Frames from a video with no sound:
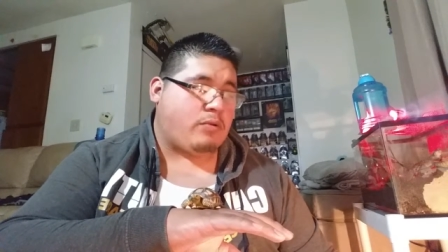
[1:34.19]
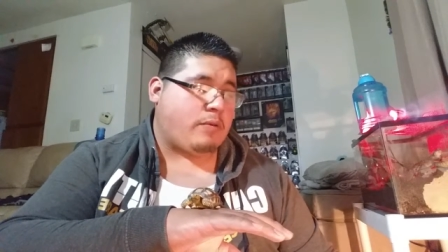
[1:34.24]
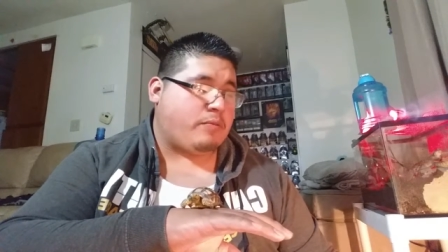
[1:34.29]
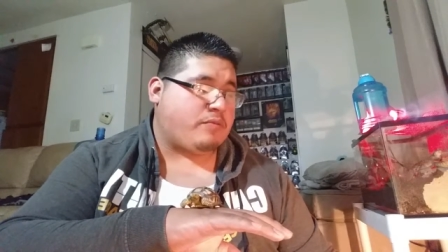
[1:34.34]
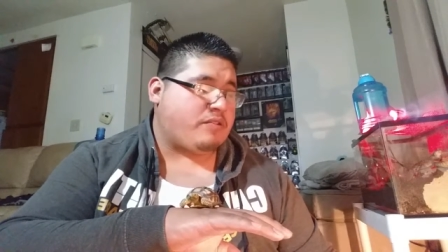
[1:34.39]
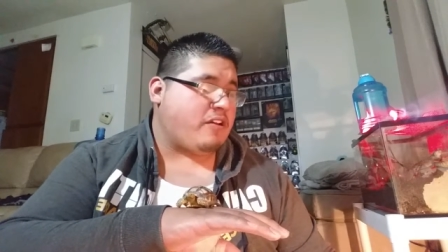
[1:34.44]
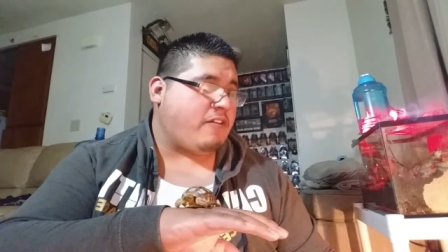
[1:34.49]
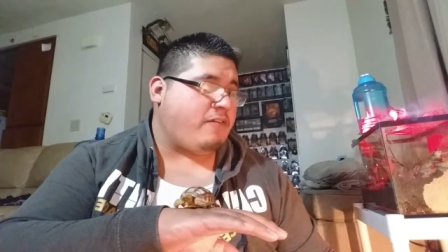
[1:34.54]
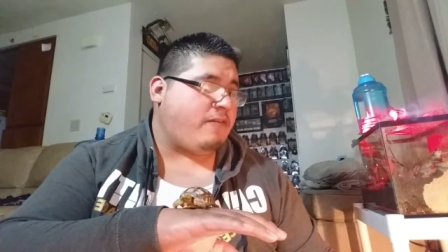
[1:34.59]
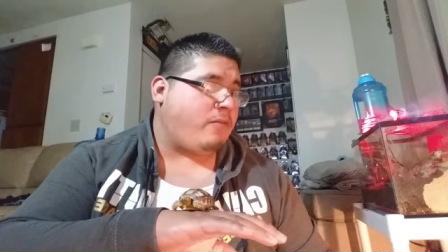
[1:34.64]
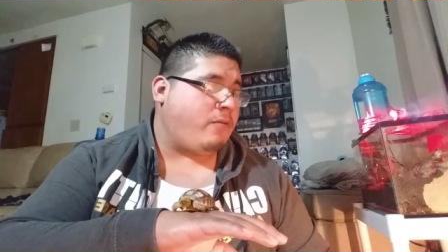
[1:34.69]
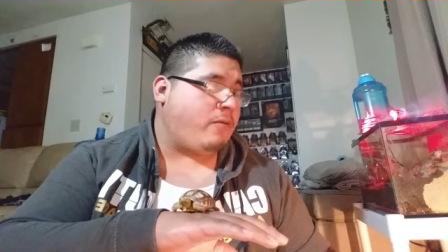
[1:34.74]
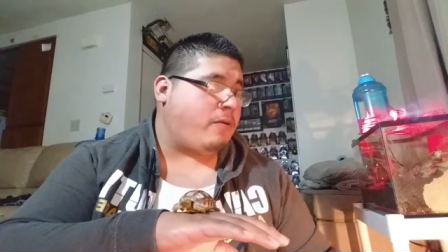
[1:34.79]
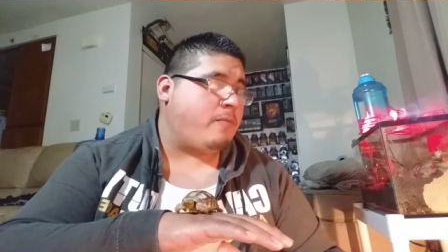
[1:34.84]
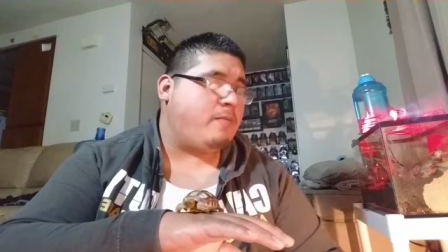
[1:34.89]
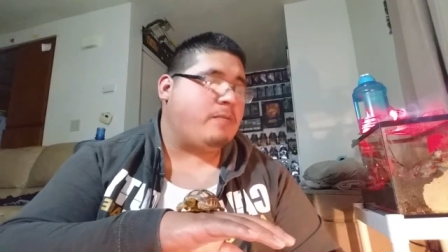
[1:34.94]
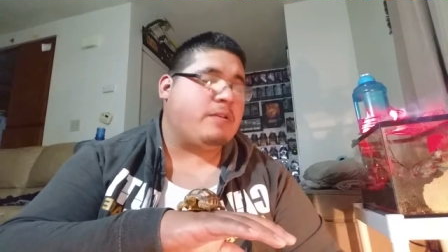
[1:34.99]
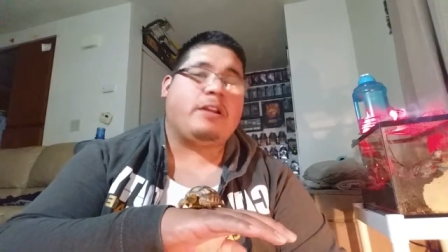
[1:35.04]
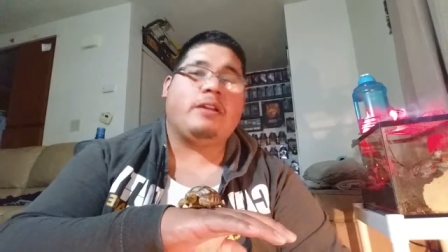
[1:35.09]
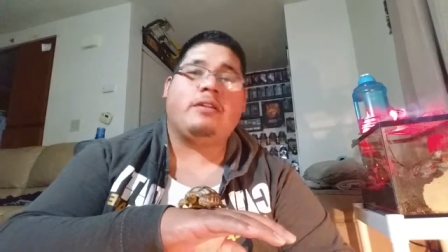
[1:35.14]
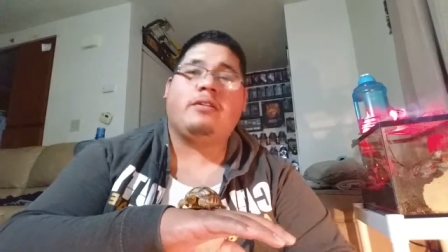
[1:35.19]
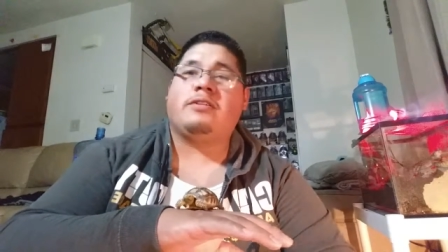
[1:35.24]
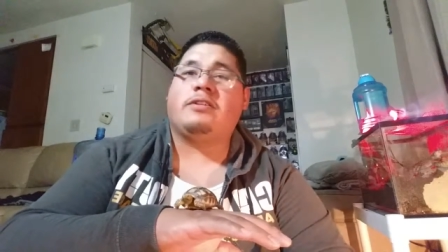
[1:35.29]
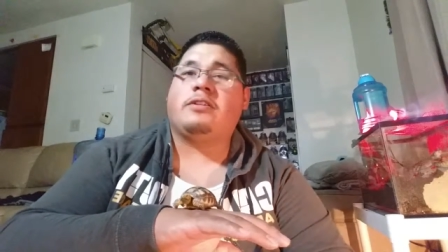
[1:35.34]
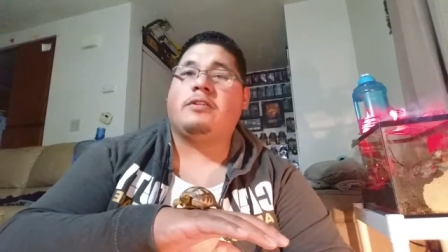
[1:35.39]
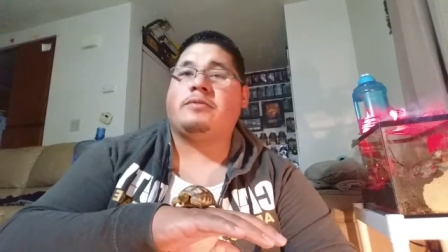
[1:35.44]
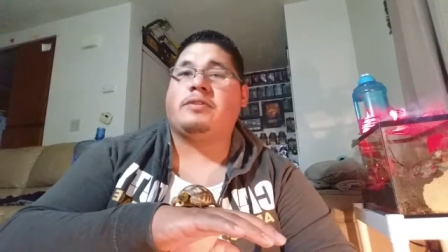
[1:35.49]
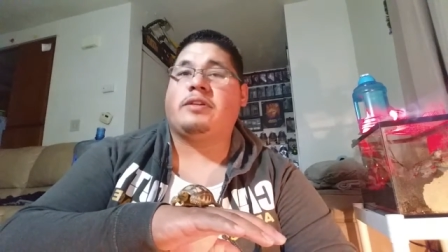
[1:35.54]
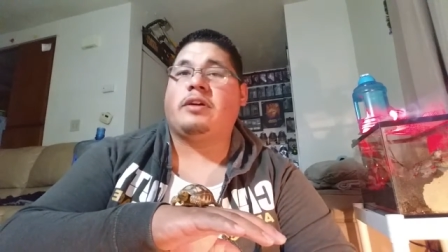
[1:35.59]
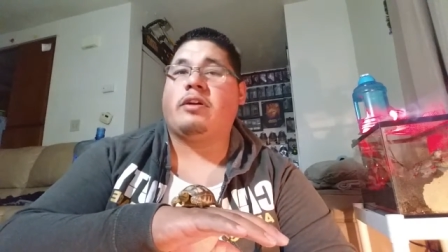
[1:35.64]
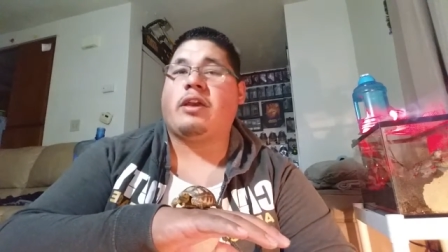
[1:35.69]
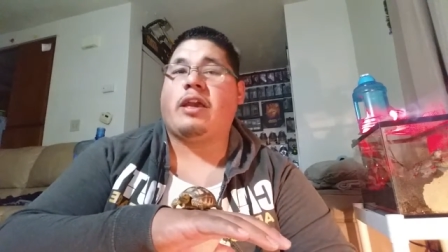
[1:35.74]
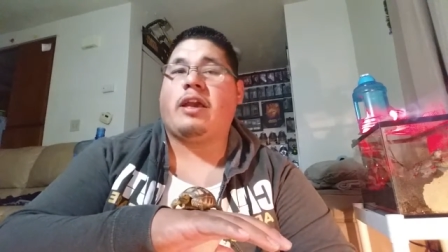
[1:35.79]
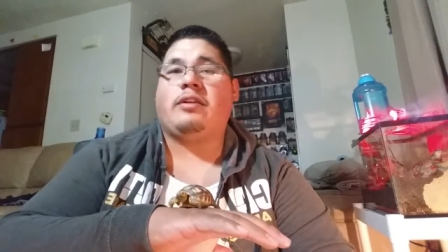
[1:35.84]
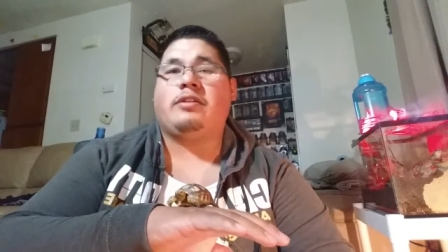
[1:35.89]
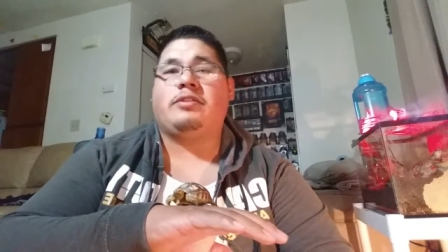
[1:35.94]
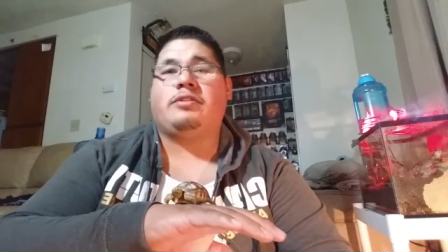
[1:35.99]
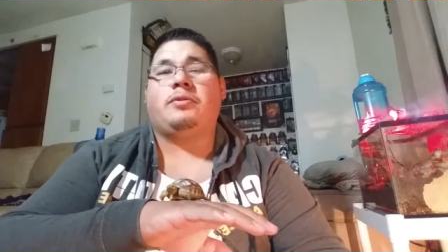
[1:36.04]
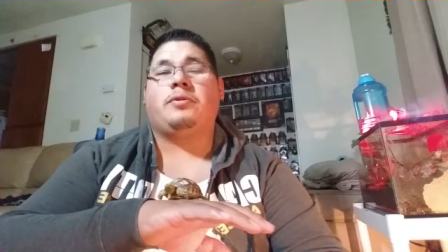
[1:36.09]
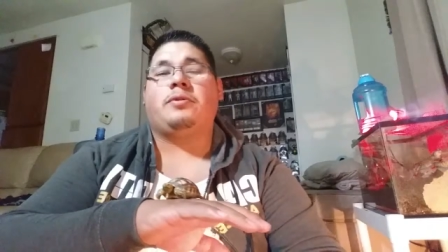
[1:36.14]
a reptile forum, and I looked up
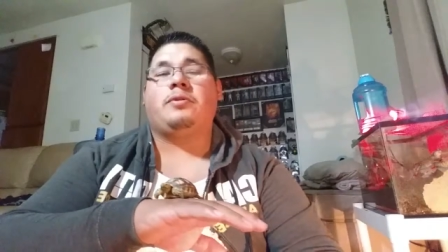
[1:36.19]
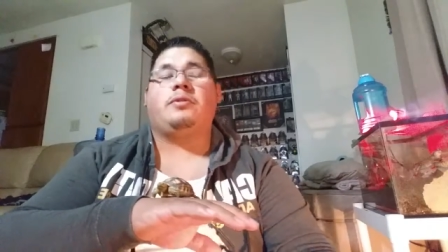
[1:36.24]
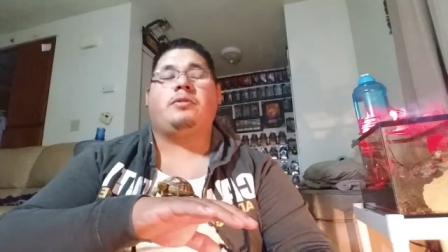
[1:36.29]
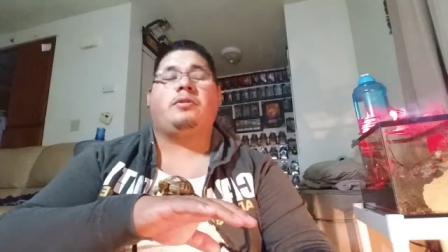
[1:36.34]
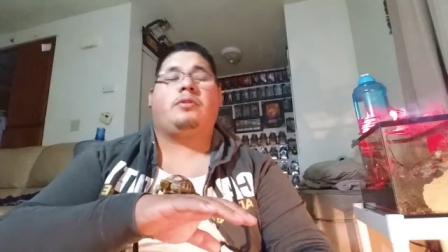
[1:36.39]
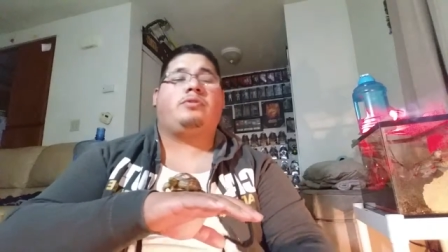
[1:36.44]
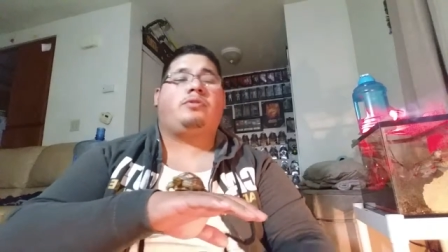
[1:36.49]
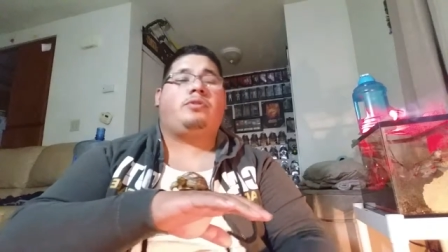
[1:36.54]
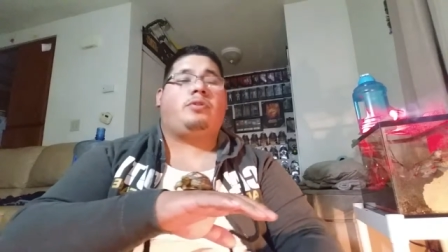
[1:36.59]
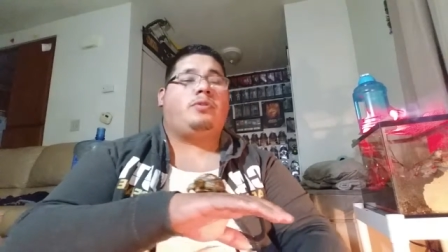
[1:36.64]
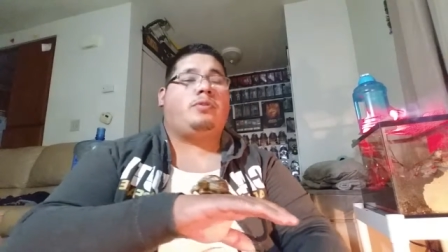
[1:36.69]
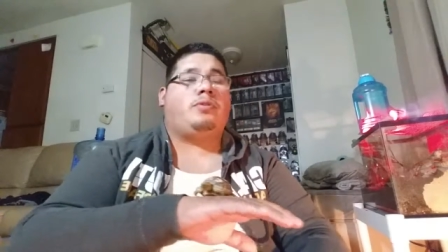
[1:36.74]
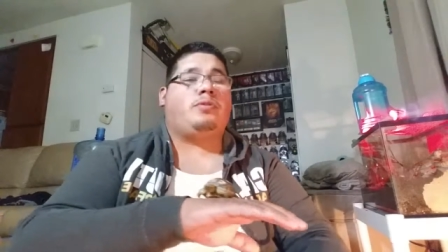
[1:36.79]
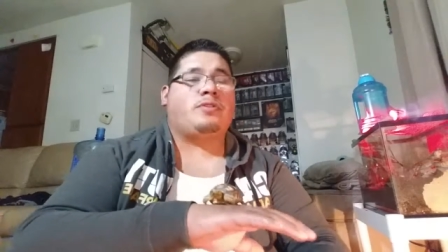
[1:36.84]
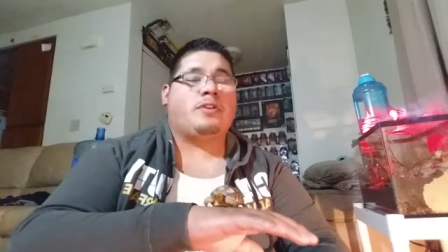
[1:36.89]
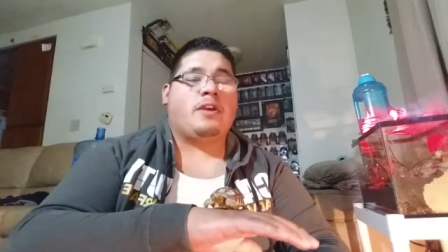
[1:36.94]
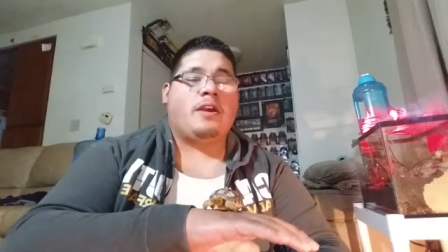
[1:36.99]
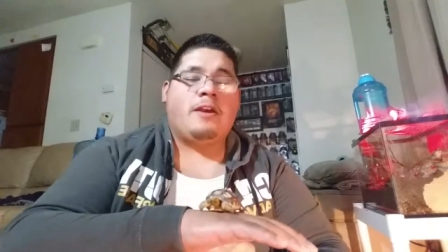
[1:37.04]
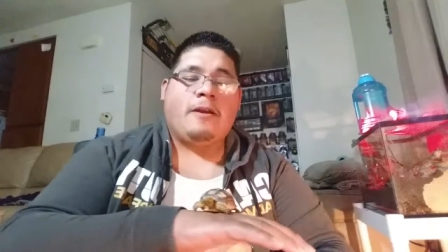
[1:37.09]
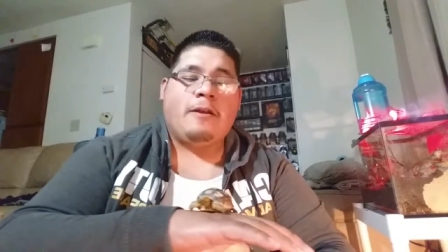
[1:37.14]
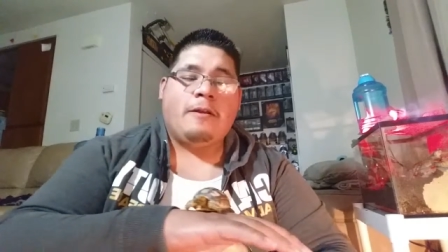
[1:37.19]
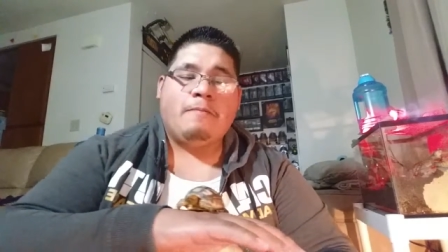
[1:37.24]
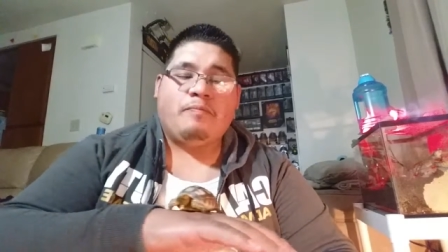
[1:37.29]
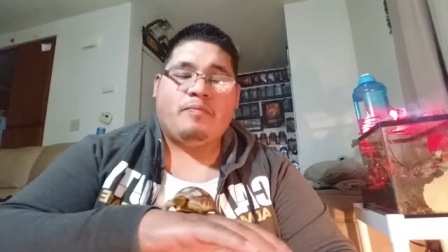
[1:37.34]
Sulcata tur turtles.